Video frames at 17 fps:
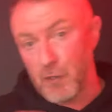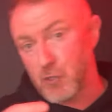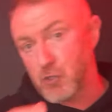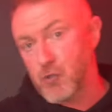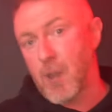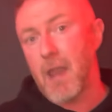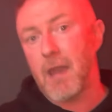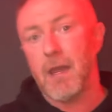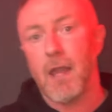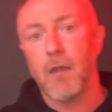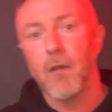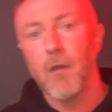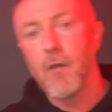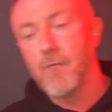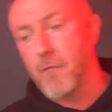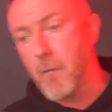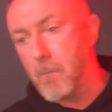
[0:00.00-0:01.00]

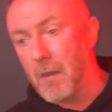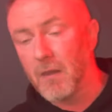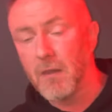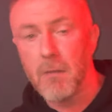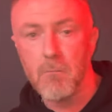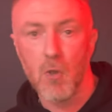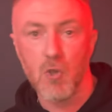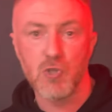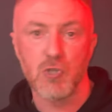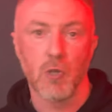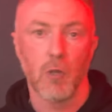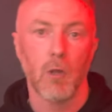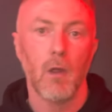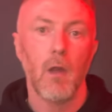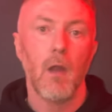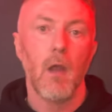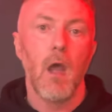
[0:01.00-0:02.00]
training, for building
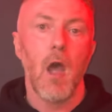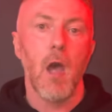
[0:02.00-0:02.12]
muscle,